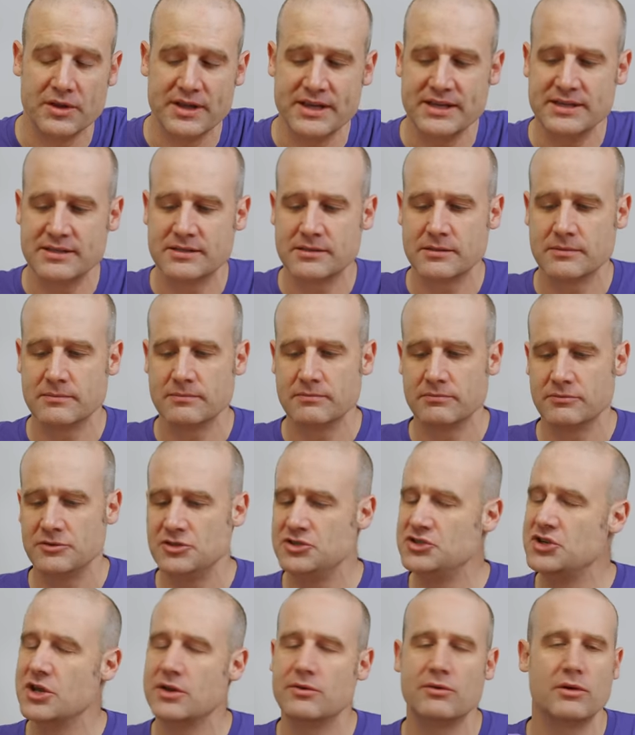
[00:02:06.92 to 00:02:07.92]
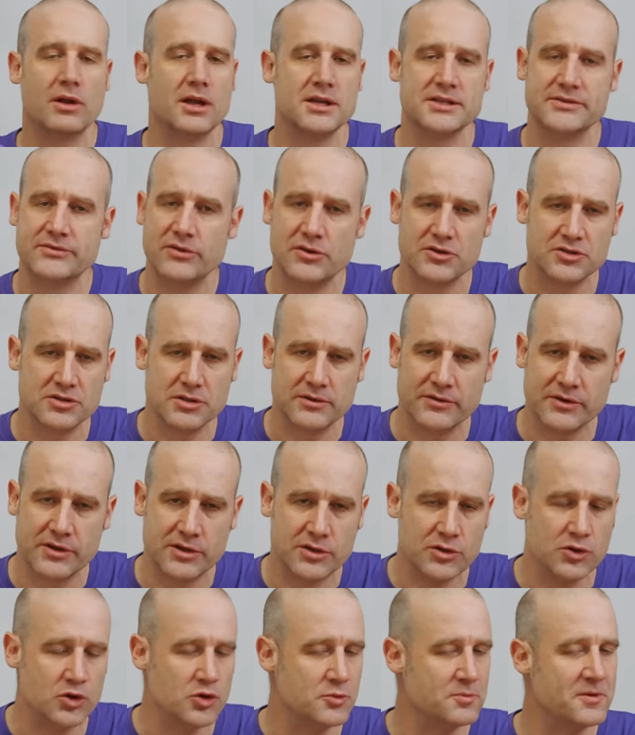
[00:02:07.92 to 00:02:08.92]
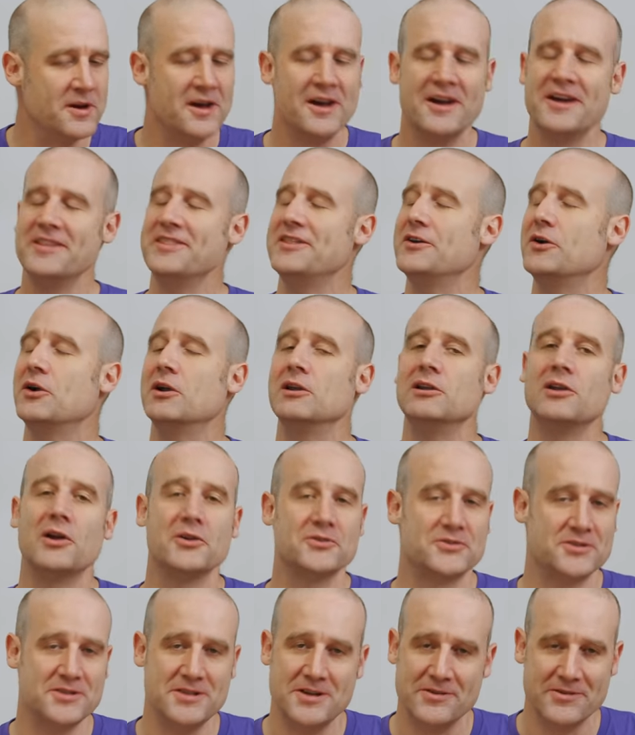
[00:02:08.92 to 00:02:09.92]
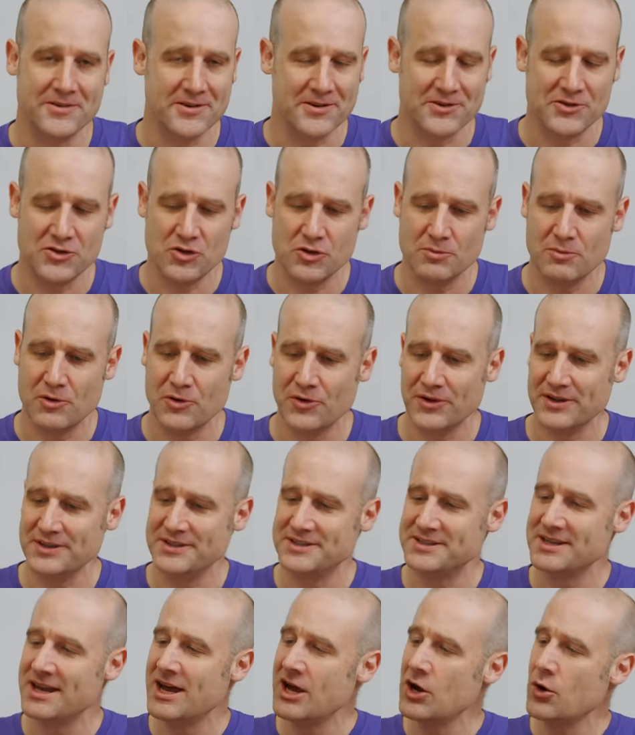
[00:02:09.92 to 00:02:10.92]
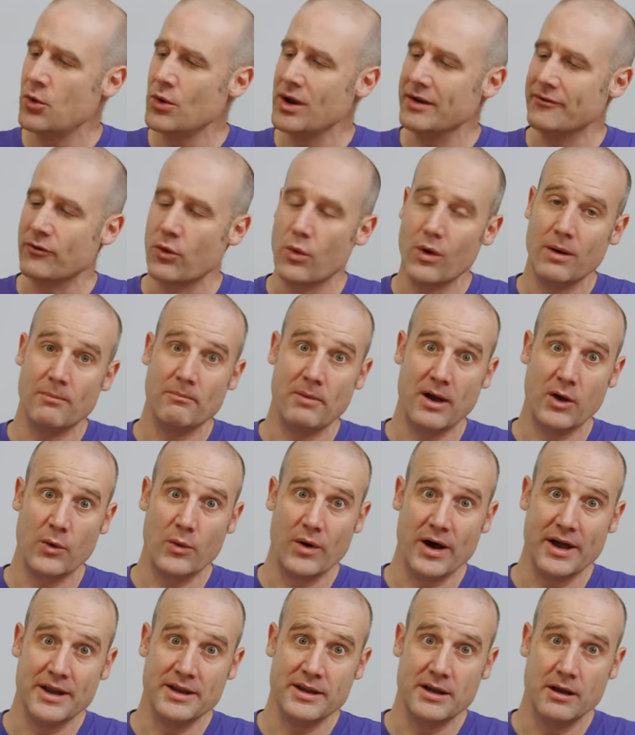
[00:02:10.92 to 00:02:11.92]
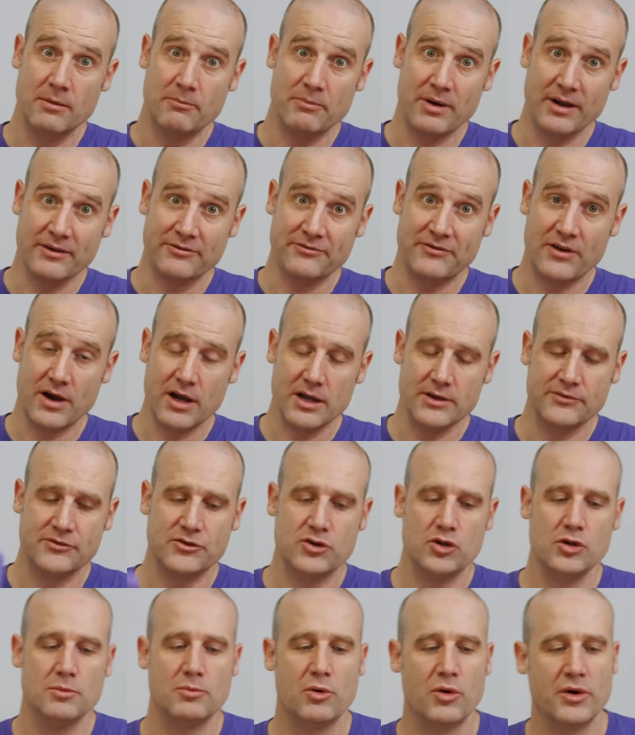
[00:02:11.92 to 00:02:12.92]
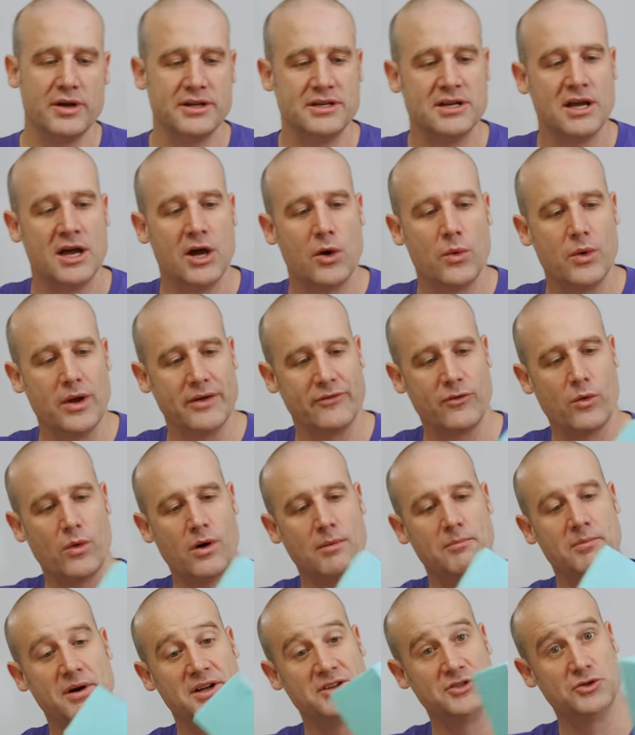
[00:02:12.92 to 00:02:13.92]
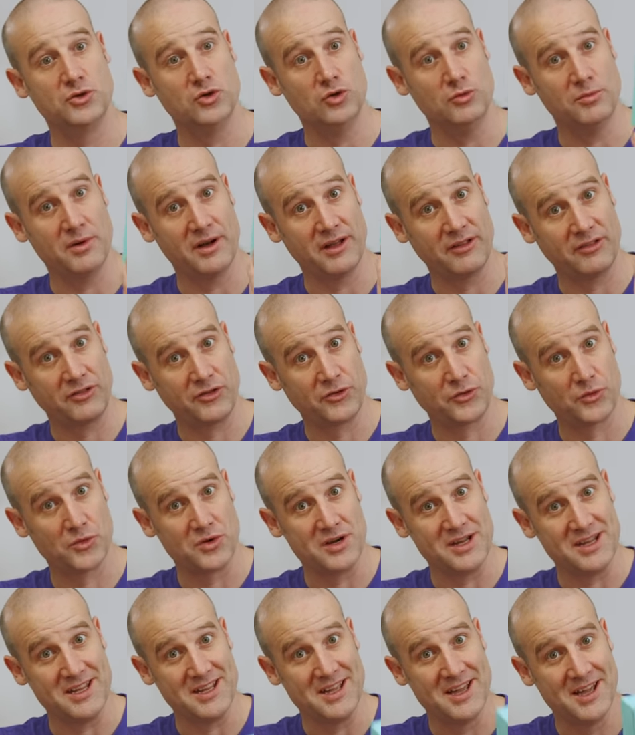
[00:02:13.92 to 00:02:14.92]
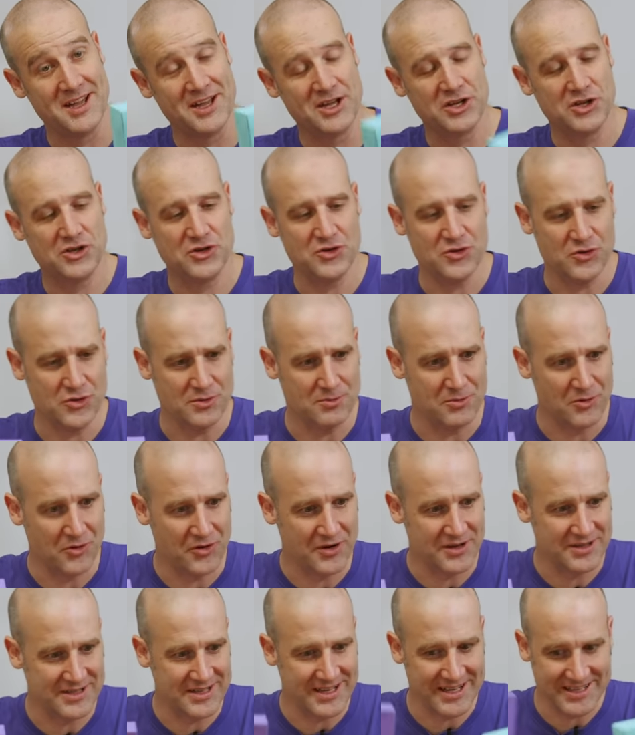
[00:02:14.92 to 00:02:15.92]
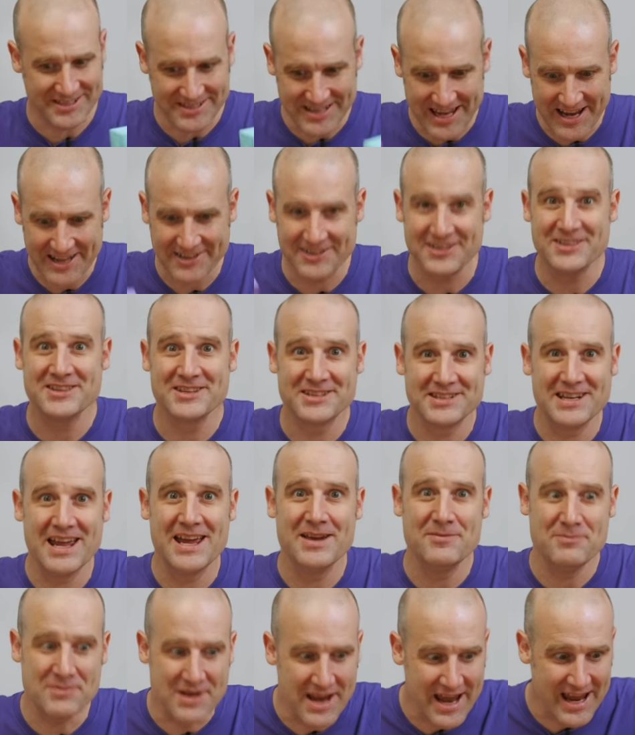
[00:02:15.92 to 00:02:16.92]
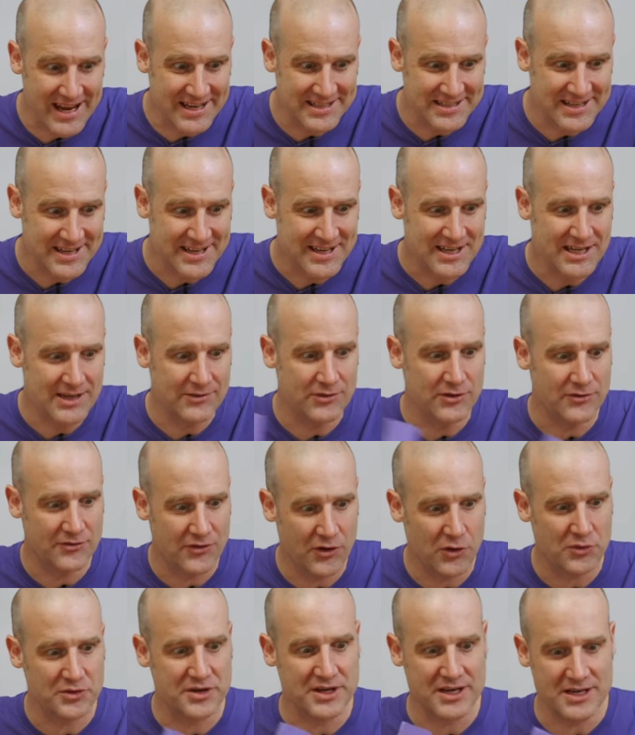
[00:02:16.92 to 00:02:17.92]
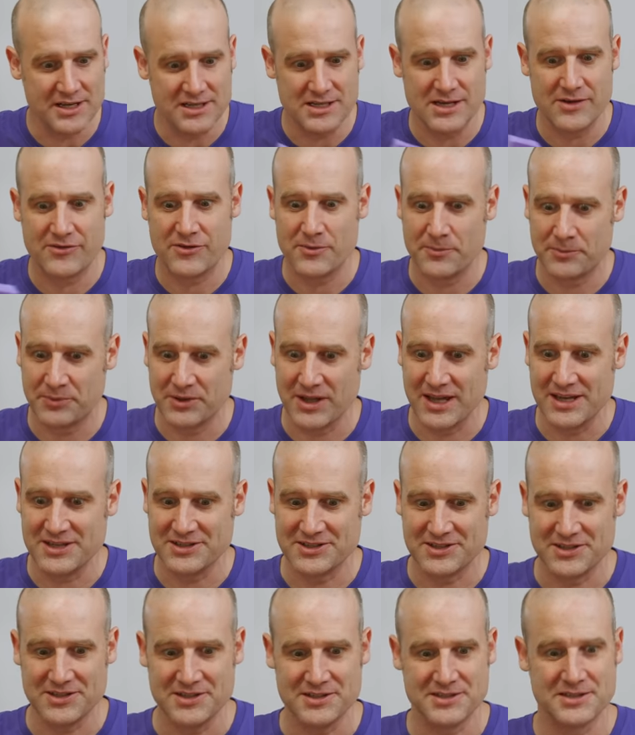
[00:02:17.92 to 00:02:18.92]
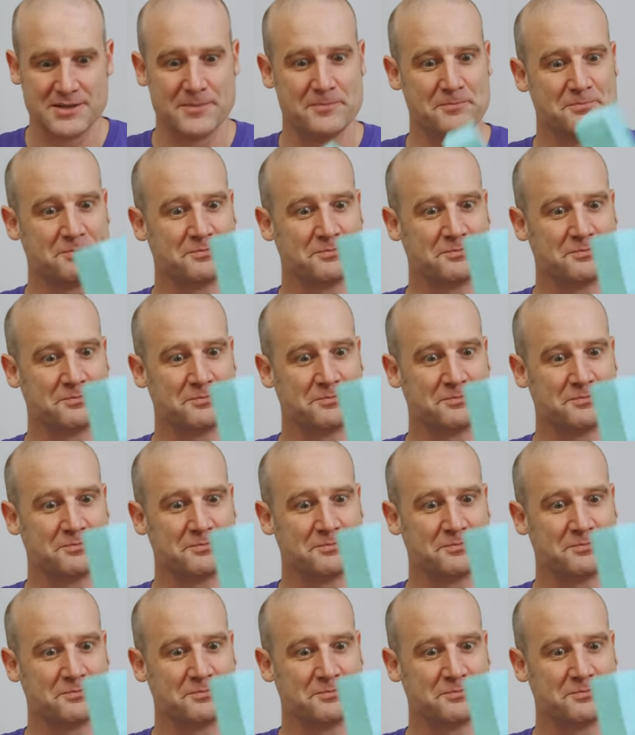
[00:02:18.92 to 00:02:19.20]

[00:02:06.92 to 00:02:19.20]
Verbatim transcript: these generalized version of a cube. There are lots of different cuboids. We have a one by one by five cuboid. We have a one by two by three cuboid. And exactly the same net, if you fold it in different places,